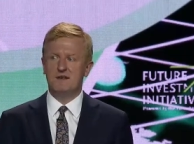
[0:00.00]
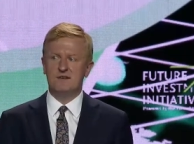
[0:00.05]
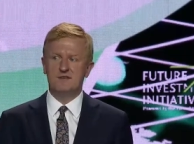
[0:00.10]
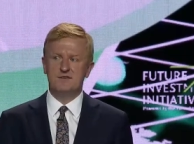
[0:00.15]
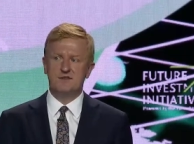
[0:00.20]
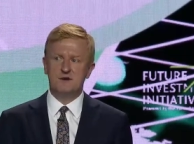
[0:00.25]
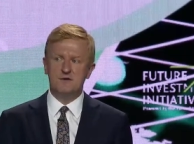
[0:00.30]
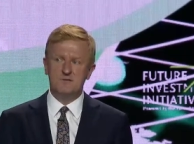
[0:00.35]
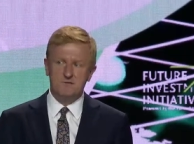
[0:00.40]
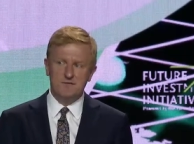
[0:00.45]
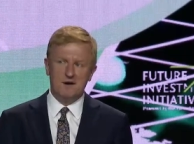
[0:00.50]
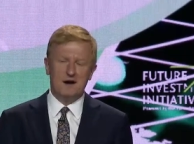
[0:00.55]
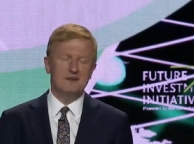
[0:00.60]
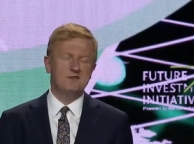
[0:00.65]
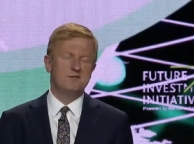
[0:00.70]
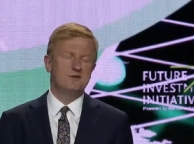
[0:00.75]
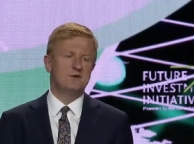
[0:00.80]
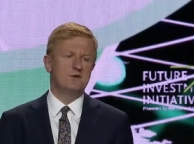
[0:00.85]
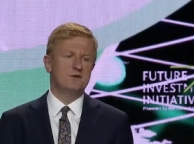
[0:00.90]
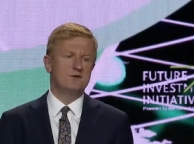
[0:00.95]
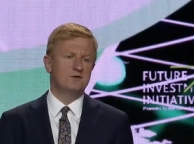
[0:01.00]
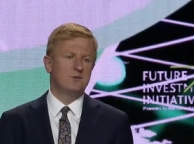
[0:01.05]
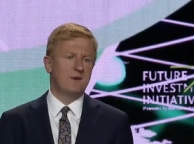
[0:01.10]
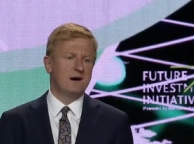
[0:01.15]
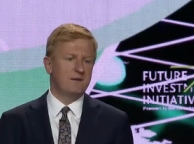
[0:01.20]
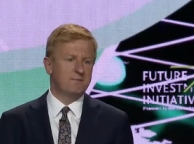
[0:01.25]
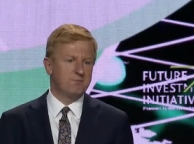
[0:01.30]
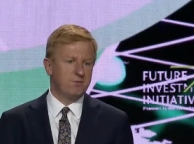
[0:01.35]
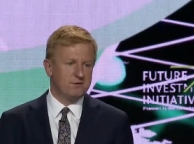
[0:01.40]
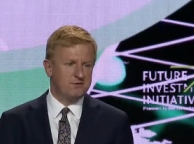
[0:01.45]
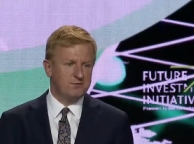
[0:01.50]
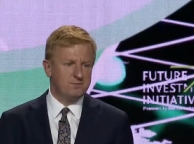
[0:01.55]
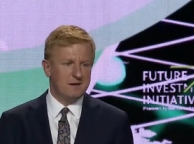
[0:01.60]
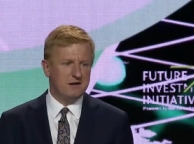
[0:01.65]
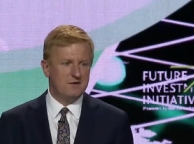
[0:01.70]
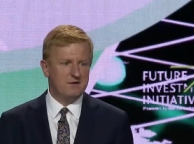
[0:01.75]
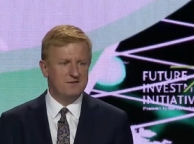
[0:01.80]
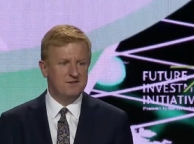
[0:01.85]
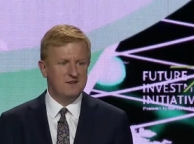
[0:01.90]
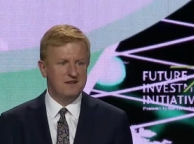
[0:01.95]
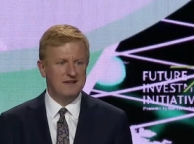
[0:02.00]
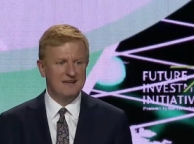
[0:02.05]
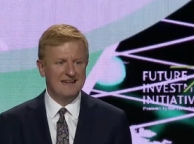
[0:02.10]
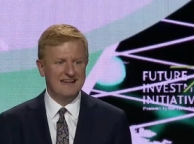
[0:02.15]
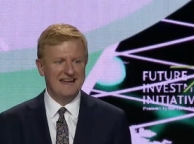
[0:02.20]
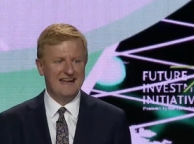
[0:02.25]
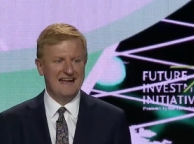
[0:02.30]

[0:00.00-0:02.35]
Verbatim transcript: so vital to our prosperity